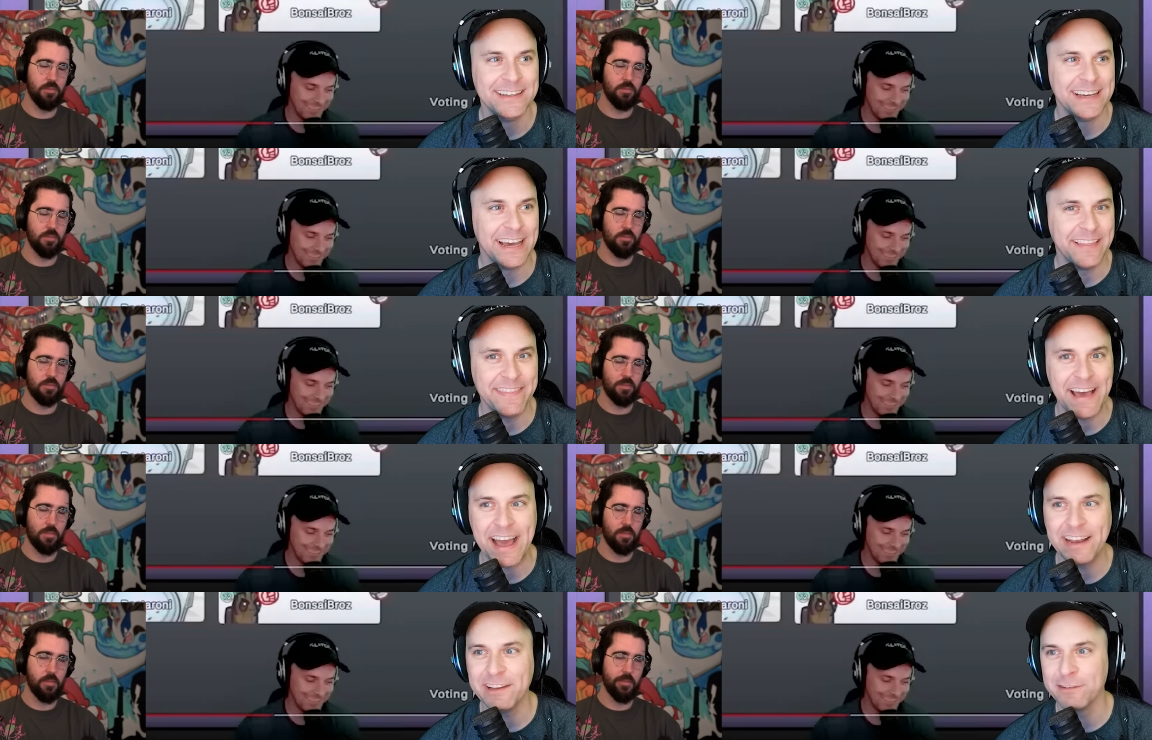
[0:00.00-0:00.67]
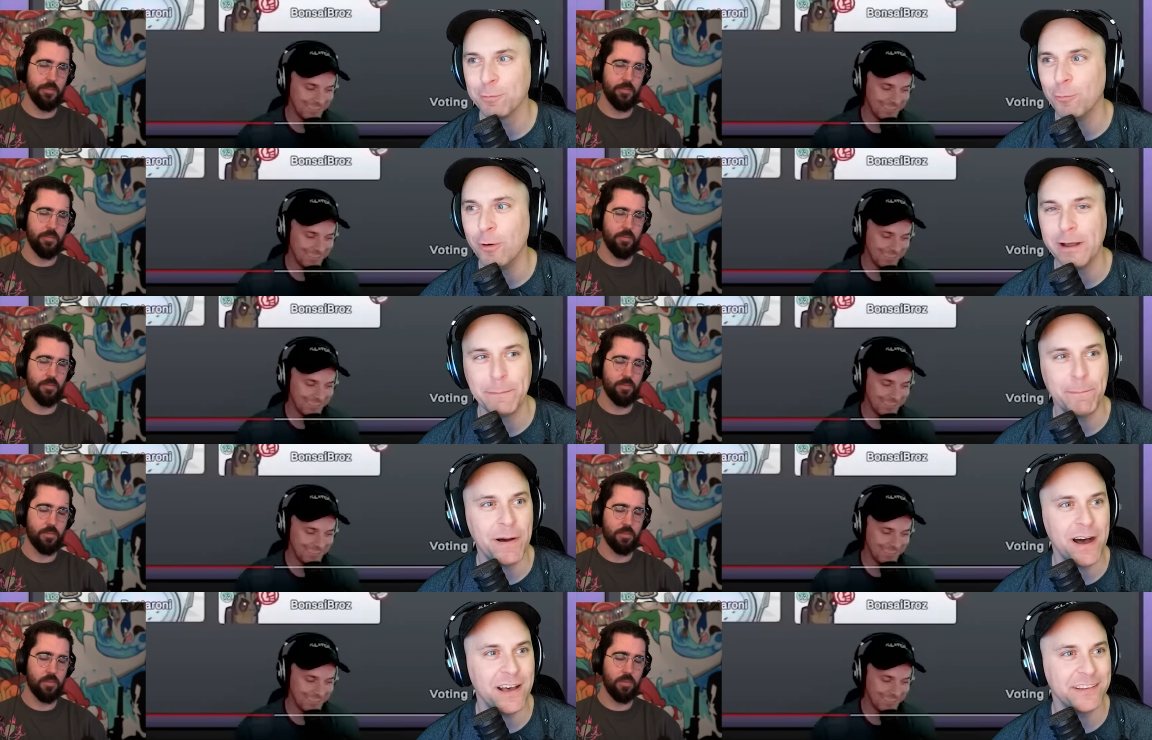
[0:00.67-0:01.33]
Speaker 1: And that is what
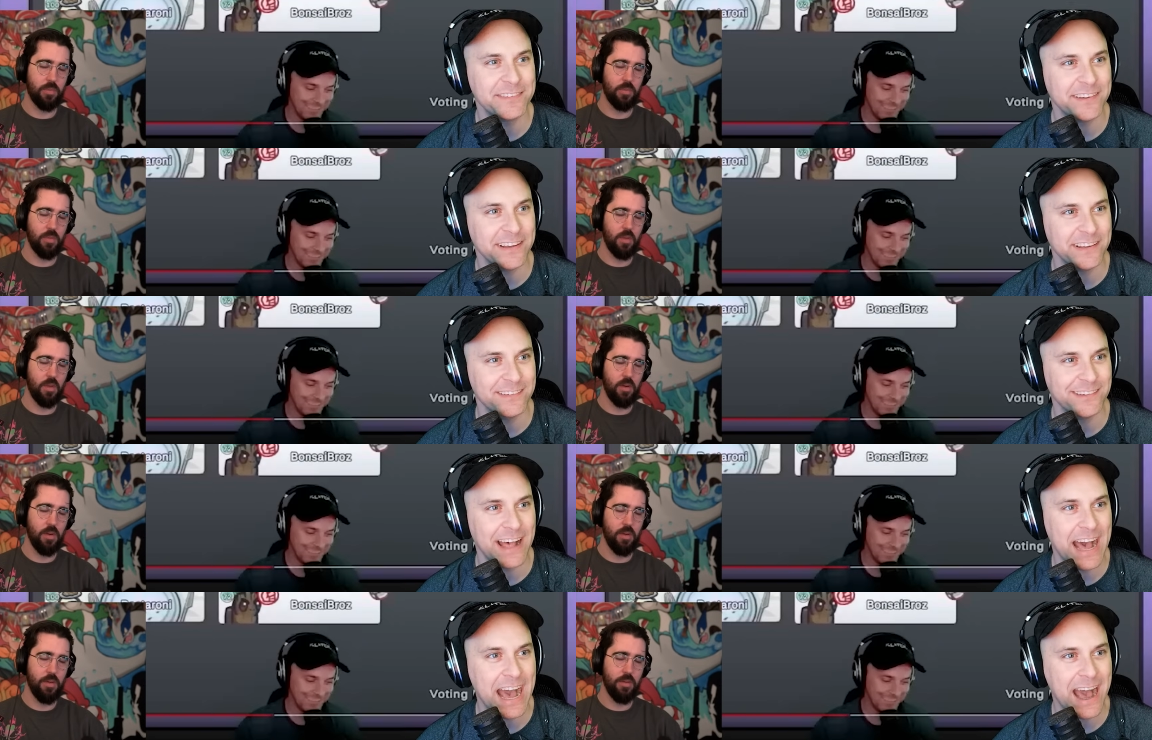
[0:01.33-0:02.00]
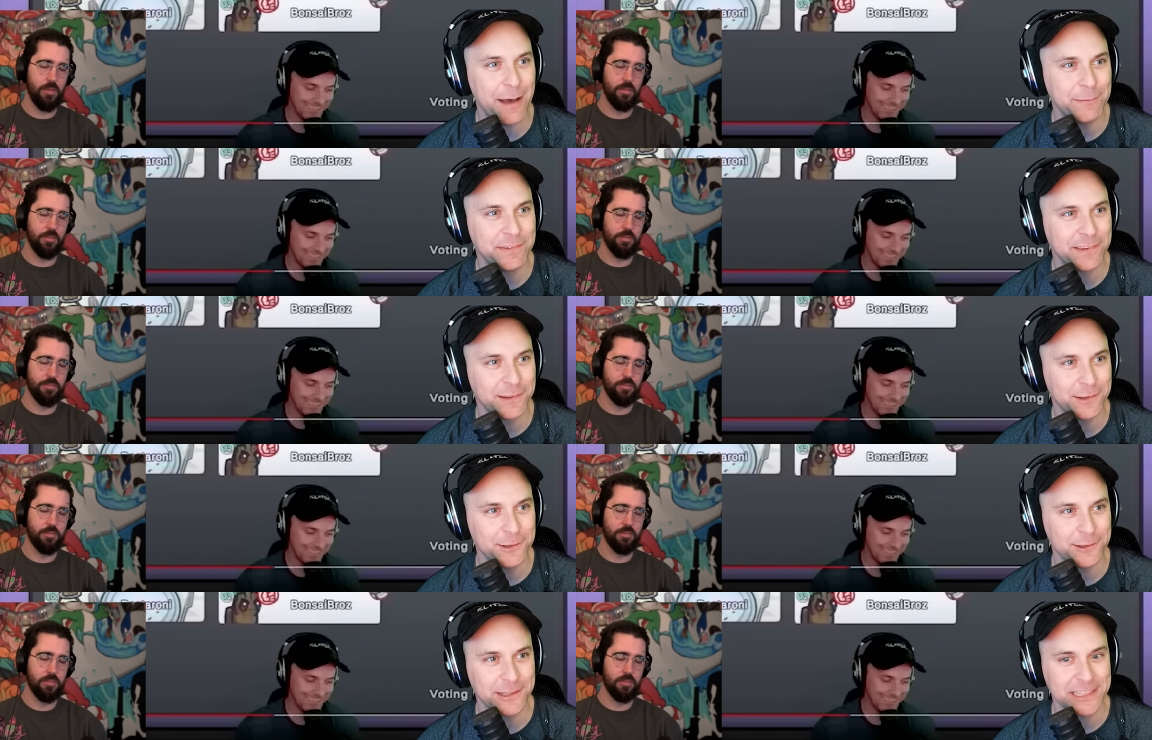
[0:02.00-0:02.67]
Pasta is
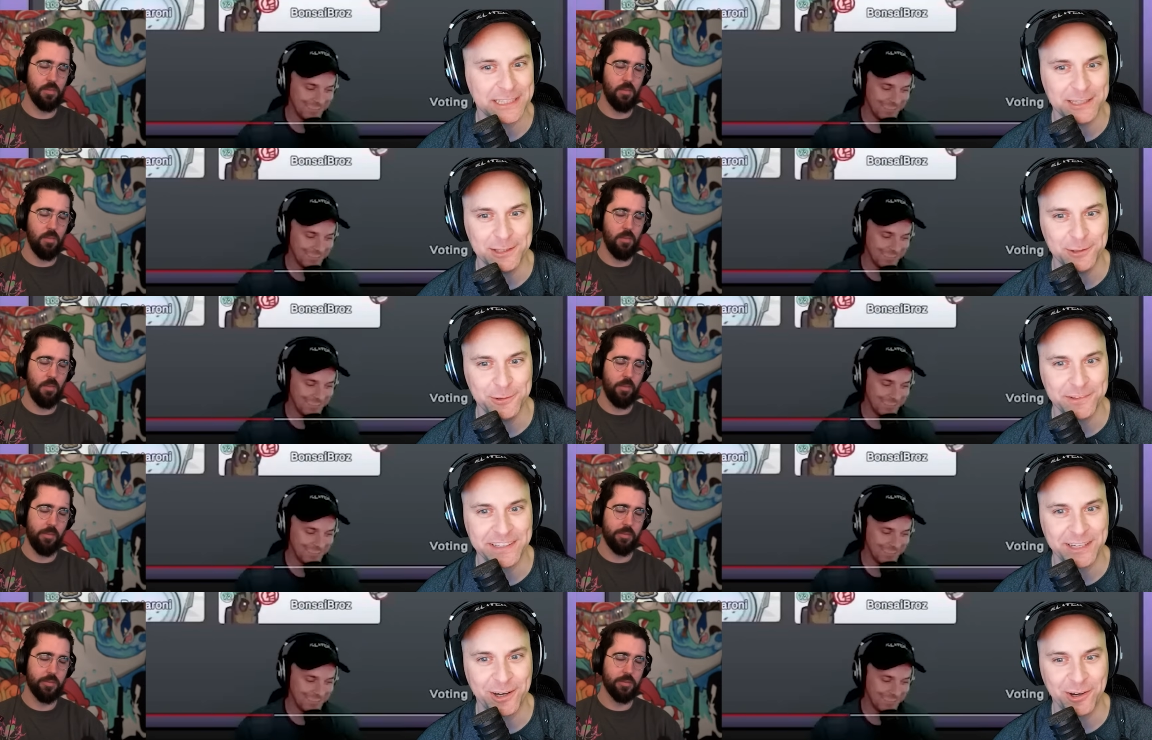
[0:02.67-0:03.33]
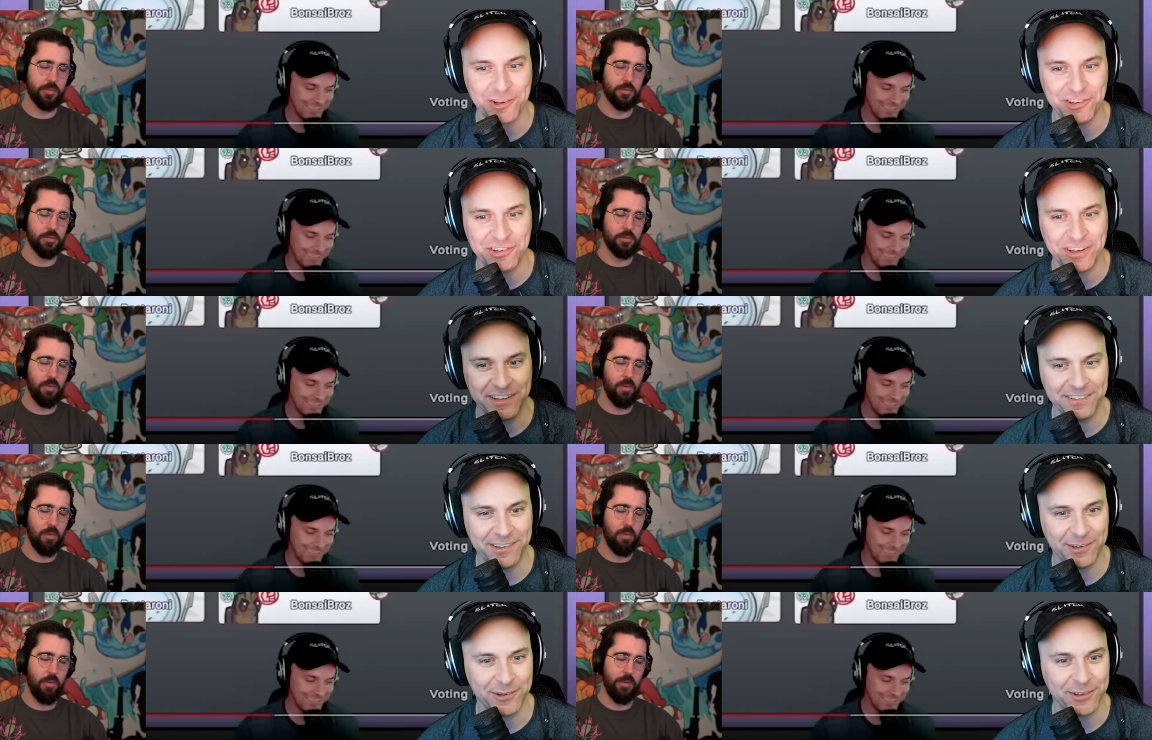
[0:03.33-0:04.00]
absolutely losing her shit
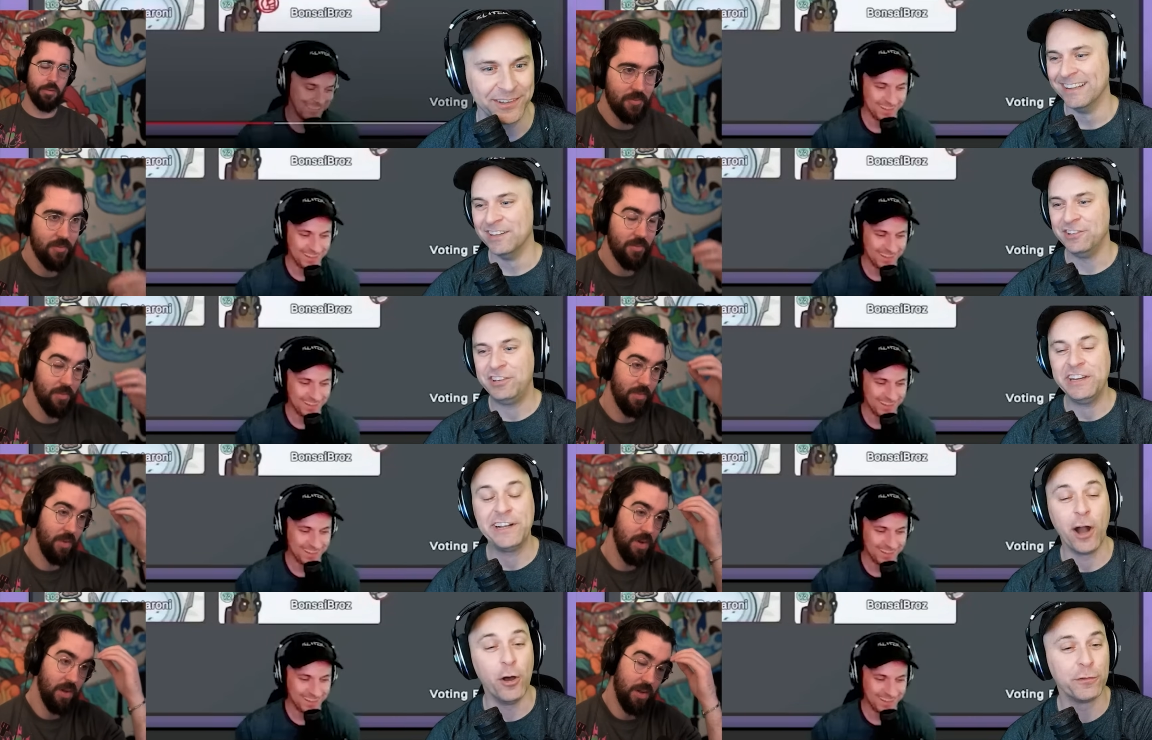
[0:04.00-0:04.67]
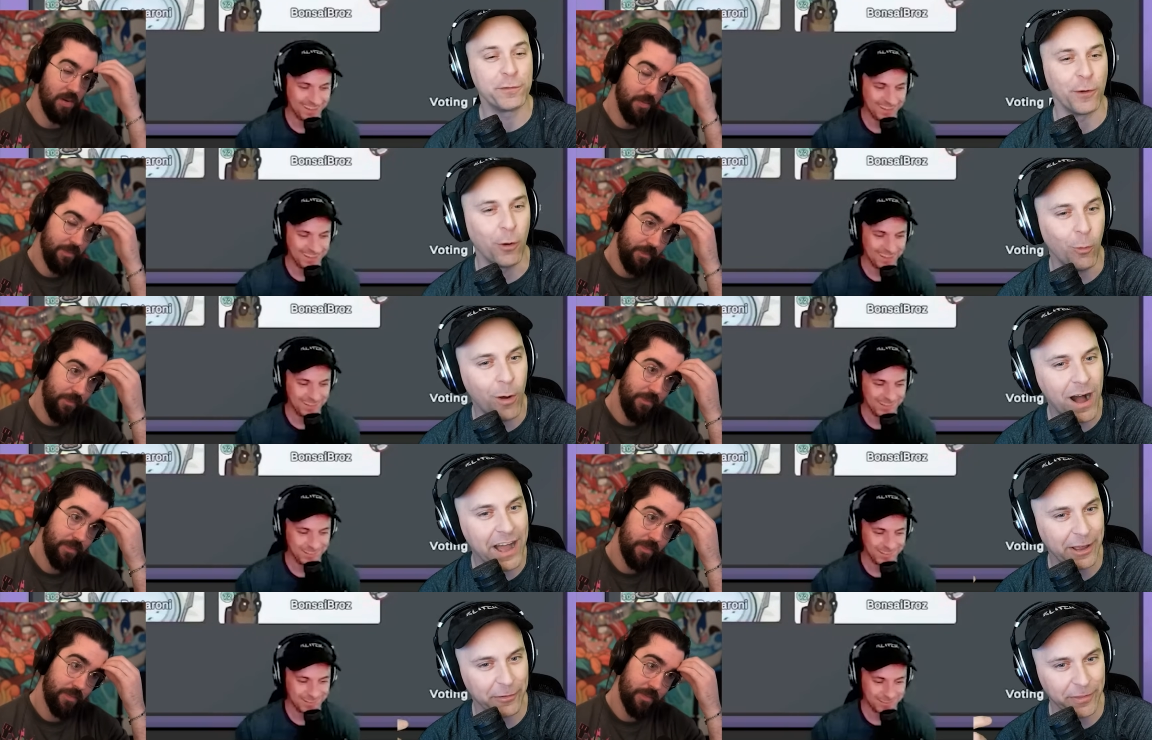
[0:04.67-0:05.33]
to. She goes for a
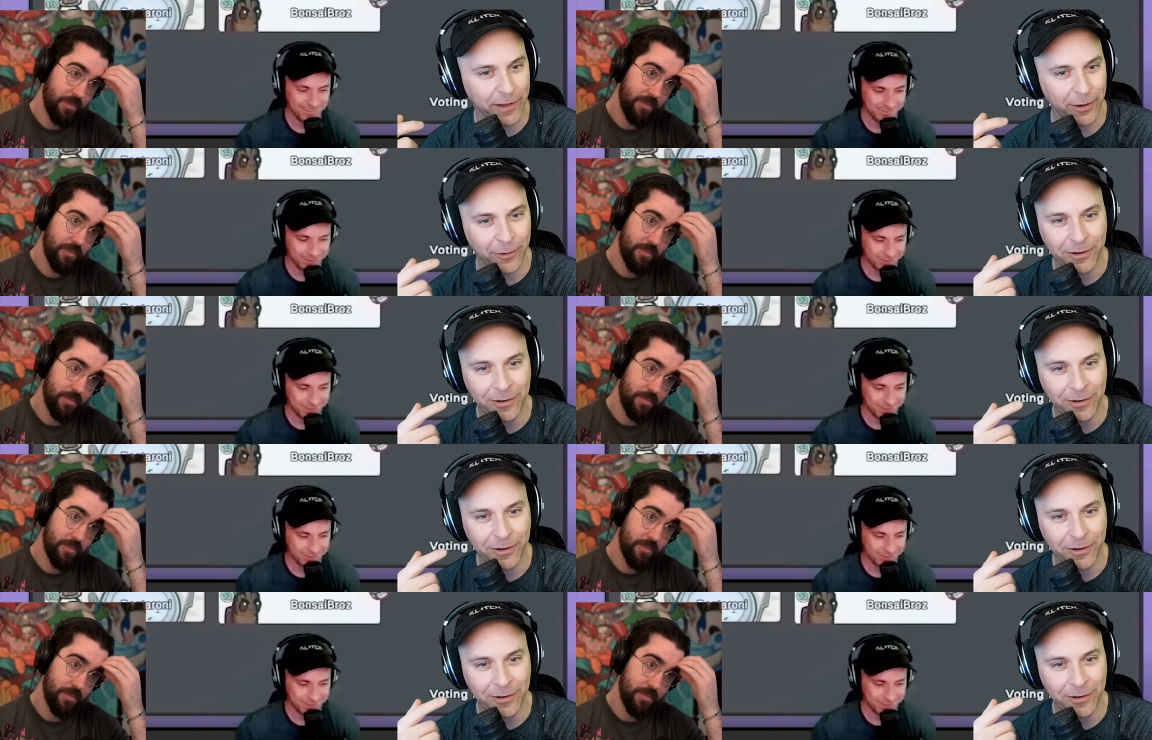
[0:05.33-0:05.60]
while, though.